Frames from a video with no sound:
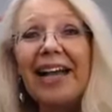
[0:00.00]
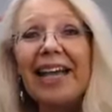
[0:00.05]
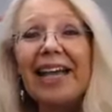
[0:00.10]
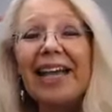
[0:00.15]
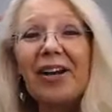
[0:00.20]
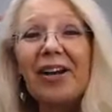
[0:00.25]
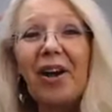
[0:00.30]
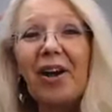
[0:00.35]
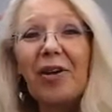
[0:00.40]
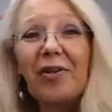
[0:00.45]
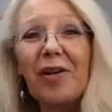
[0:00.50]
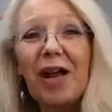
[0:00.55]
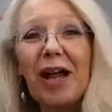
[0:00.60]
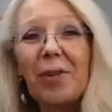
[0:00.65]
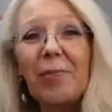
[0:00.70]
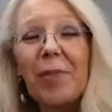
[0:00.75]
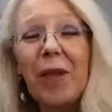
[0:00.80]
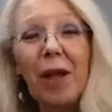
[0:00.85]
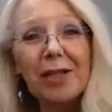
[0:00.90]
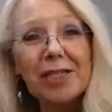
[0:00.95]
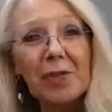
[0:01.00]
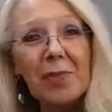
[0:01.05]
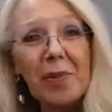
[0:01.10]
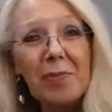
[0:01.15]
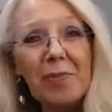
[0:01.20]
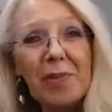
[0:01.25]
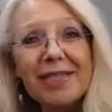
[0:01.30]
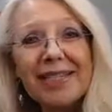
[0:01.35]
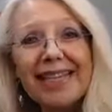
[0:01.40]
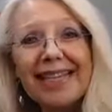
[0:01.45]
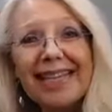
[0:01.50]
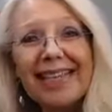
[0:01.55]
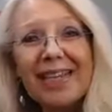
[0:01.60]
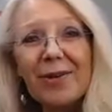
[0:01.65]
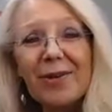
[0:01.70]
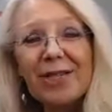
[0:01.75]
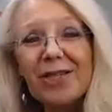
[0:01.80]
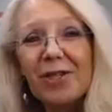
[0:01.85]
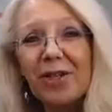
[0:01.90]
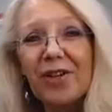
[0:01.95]
in our Ultimate Music
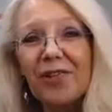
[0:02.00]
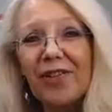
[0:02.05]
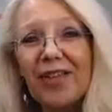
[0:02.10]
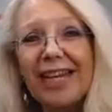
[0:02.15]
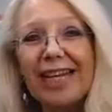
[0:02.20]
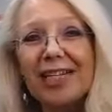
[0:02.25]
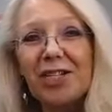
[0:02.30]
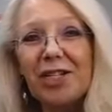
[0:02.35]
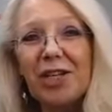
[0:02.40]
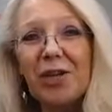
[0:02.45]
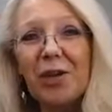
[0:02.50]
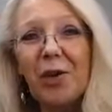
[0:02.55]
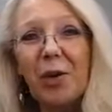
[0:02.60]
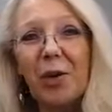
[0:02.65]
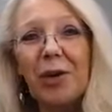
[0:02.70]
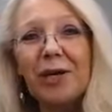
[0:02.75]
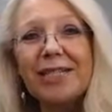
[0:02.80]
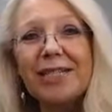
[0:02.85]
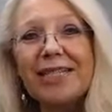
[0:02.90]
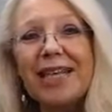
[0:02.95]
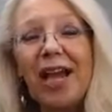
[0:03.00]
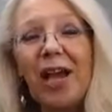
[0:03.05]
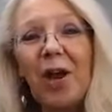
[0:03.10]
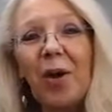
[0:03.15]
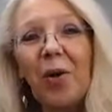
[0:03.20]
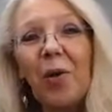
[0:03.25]
Theory certification course.